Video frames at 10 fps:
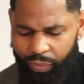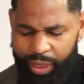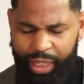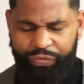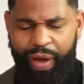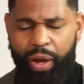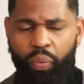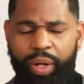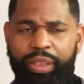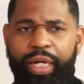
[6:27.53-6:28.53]
Let's find
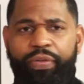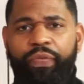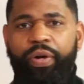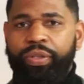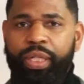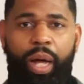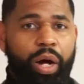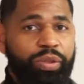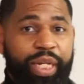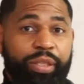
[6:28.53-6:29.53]
one debt first. And
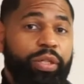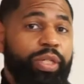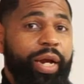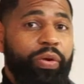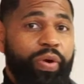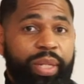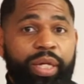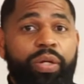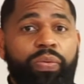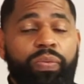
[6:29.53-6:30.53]
all debts are not created
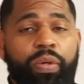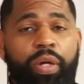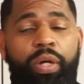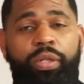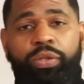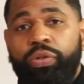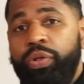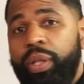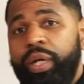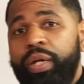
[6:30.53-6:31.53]
equal. So you're
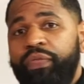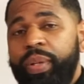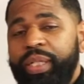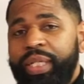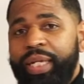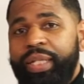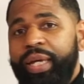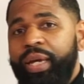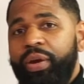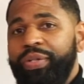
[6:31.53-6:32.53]
looking for the debt that
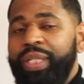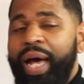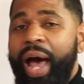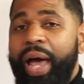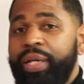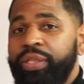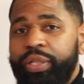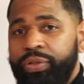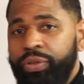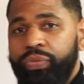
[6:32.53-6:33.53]
carries the highest
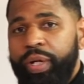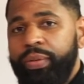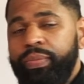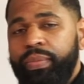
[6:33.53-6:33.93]
interest rate.